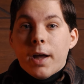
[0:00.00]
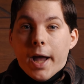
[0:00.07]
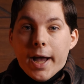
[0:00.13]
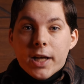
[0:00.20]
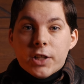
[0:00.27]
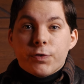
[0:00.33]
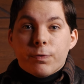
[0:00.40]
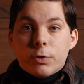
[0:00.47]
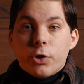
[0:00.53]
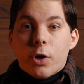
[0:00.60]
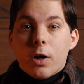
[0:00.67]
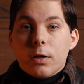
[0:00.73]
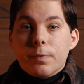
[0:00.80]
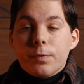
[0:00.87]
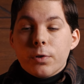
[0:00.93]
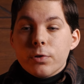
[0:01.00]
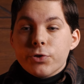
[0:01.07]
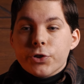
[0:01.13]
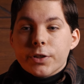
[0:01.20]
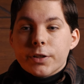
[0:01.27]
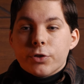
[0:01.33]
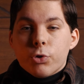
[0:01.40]
as
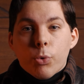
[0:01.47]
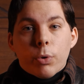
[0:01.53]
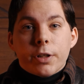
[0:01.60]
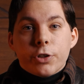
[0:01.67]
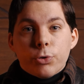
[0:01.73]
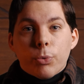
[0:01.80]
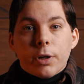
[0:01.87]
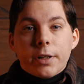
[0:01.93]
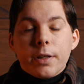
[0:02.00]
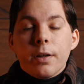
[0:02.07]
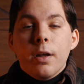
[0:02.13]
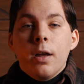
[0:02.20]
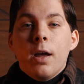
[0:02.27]
photographers in 2020.